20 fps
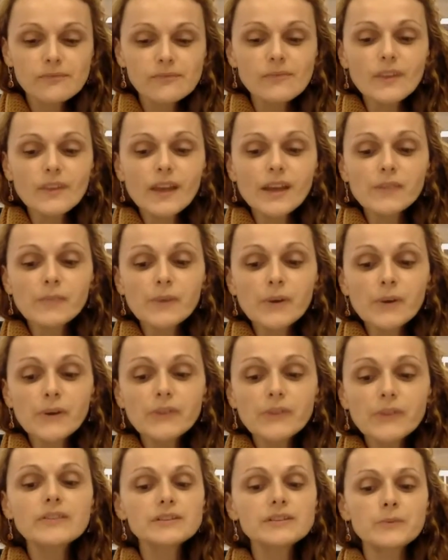And both
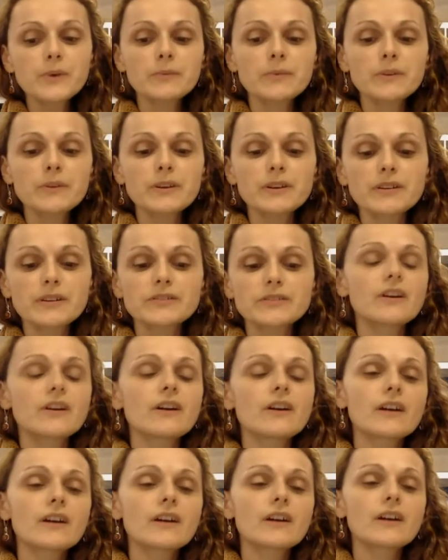of these webinars are
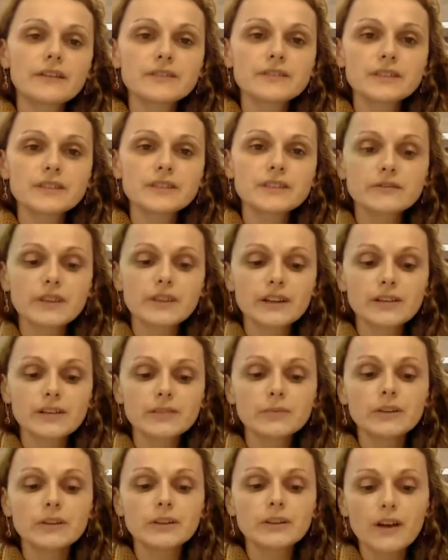archived and
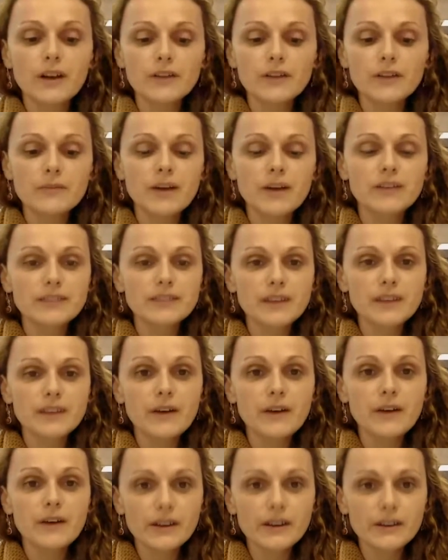available on the Moscow
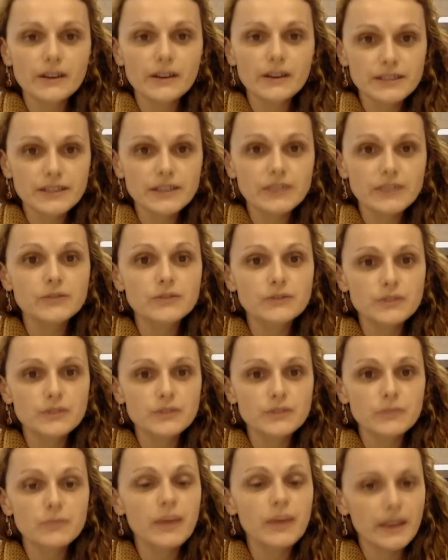IRC YouTube
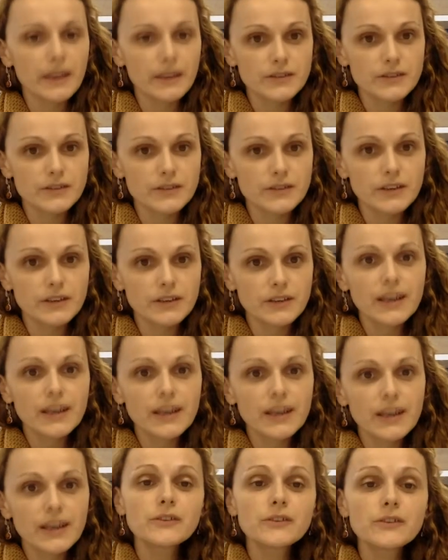page,
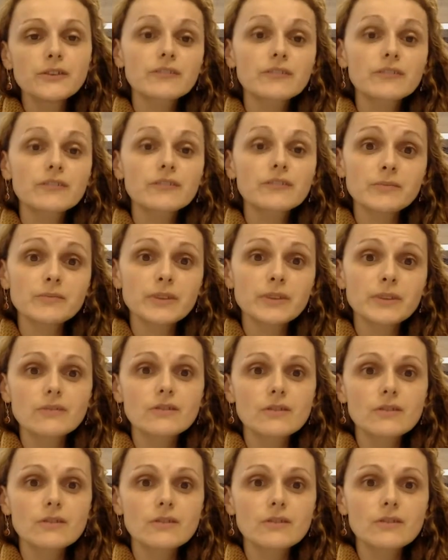and you can find them in the
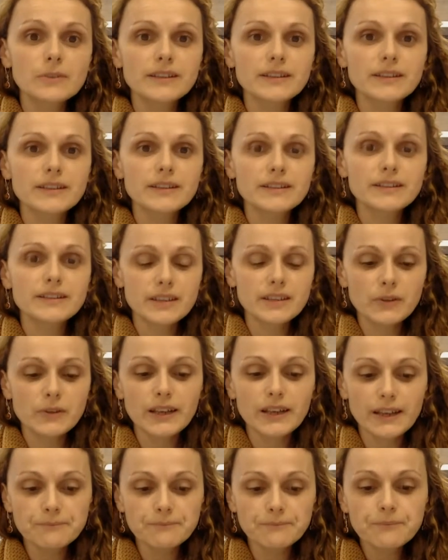Google Plus community.